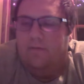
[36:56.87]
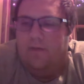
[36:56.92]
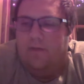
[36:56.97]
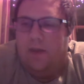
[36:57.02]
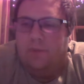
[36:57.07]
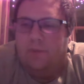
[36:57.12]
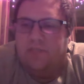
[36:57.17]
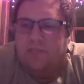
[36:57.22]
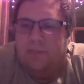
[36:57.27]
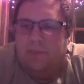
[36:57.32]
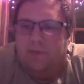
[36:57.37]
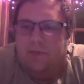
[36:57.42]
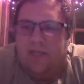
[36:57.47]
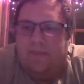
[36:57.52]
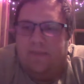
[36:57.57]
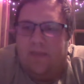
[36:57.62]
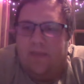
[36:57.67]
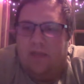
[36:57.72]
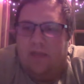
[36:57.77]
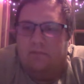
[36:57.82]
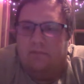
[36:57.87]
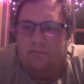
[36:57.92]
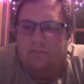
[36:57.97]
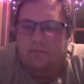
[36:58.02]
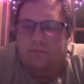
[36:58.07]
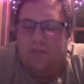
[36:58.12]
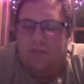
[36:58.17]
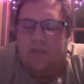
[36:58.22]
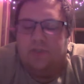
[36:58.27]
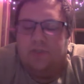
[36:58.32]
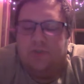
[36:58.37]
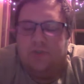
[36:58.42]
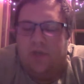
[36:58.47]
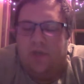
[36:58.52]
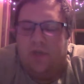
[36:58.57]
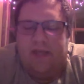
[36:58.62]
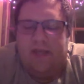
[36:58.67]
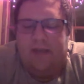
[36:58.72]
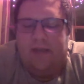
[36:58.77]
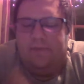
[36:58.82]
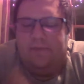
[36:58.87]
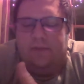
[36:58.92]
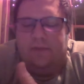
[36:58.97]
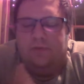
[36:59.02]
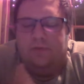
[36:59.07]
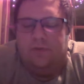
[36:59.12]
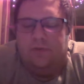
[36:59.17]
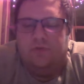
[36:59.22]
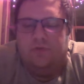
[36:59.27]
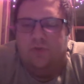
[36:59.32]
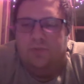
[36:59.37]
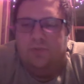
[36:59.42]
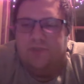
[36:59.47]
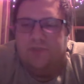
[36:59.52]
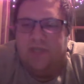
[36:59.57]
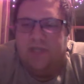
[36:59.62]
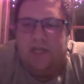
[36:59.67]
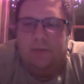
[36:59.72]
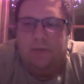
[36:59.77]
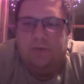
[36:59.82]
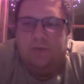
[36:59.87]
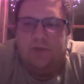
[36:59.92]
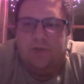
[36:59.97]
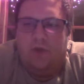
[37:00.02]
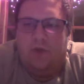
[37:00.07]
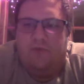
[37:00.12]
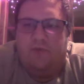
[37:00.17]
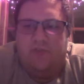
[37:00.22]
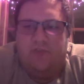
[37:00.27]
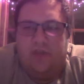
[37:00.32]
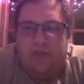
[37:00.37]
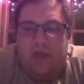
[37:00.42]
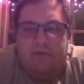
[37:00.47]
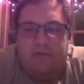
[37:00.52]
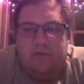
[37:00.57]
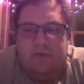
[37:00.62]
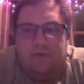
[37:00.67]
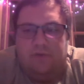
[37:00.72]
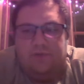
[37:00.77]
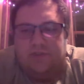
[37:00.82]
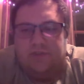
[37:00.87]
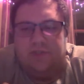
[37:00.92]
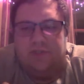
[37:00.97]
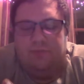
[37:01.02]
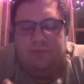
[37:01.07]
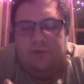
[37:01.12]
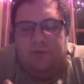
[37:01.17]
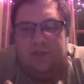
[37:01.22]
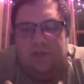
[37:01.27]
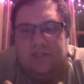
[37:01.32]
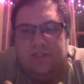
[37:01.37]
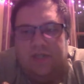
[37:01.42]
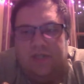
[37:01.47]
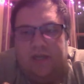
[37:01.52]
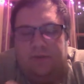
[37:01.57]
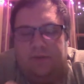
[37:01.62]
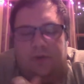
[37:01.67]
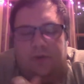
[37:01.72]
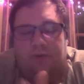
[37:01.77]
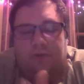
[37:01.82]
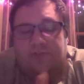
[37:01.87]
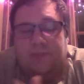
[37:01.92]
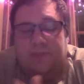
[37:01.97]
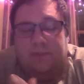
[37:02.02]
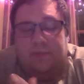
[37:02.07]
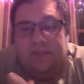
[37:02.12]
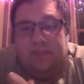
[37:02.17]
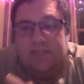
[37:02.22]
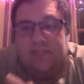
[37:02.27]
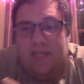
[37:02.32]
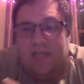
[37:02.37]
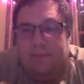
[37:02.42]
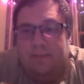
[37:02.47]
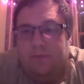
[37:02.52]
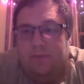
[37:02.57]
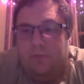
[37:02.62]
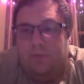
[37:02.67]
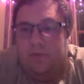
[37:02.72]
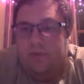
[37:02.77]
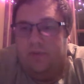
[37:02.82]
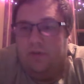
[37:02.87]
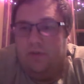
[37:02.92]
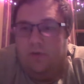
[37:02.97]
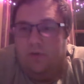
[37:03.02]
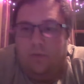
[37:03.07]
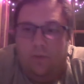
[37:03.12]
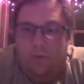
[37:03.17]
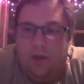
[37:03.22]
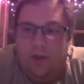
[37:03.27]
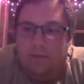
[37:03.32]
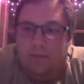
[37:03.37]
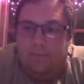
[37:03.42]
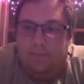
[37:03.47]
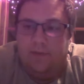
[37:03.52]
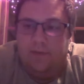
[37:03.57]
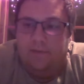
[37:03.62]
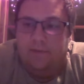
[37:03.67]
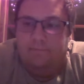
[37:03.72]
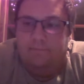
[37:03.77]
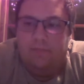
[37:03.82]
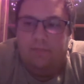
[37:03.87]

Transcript: I was able to get that straightened out. But the droop setting was off on the governor for some reason. I don't know if somebody tampered with it or what, but